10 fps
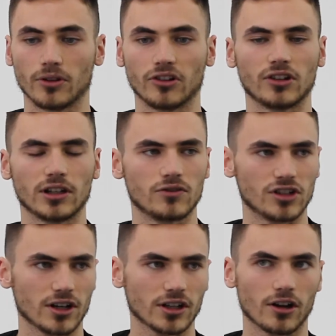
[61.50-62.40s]
the city of
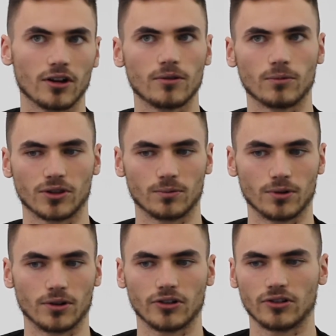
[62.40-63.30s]
Jericho with the
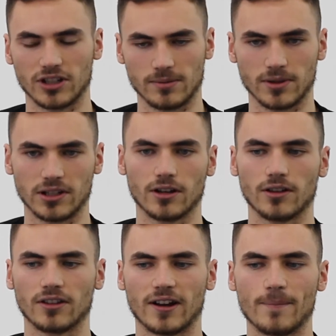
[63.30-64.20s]
walls deep in the
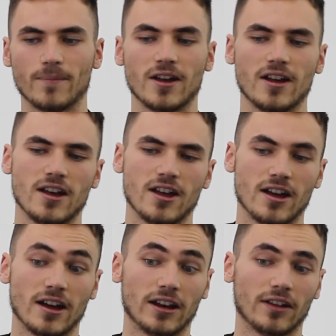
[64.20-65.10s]
earth.
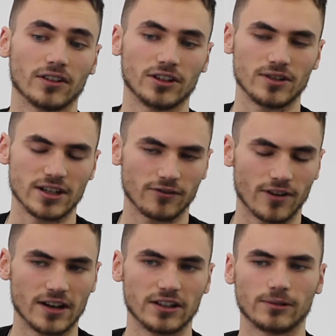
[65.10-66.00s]
Another unique
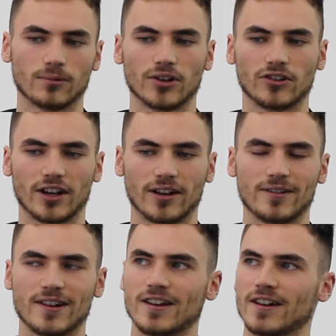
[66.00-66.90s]
finding was
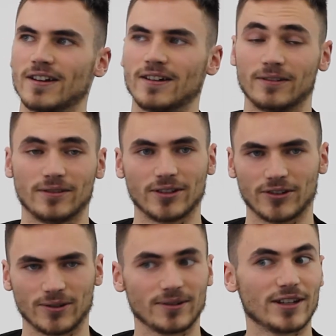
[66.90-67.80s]

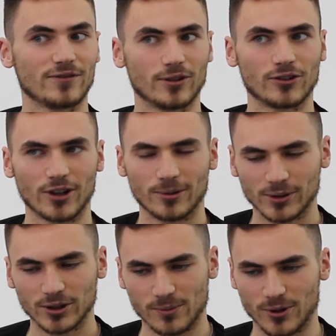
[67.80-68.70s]
even Sodom
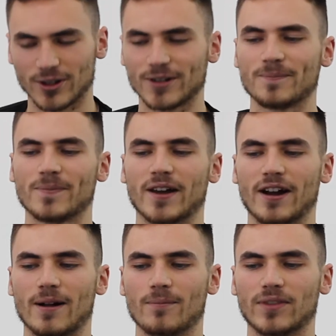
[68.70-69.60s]
and Gomorrah.
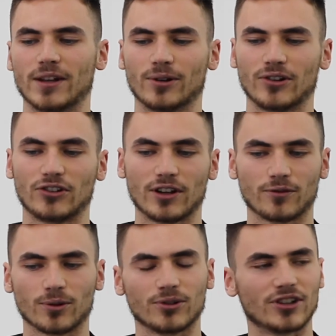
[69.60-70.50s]
There were
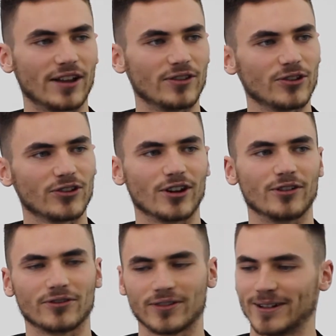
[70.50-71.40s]
several tons
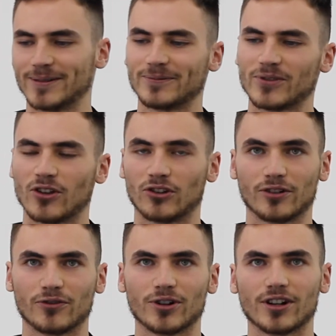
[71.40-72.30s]
of
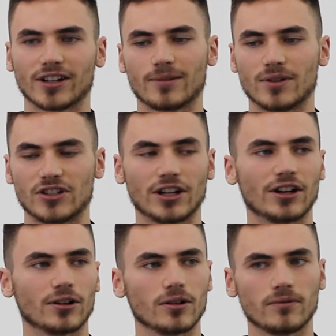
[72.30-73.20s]
sulfuric
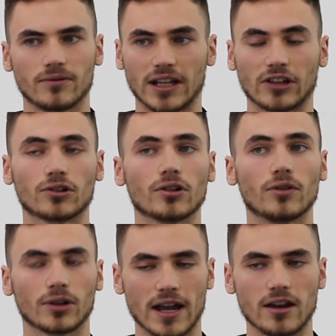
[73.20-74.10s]
material next to a
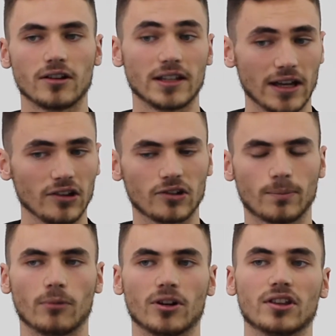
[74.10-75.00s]
volcano, yes,
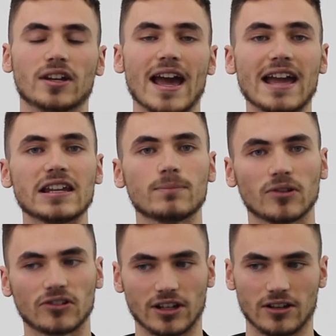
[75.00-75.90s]
but with an
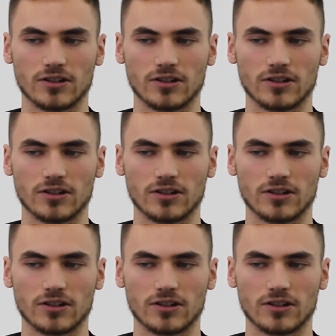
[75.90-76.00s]
80%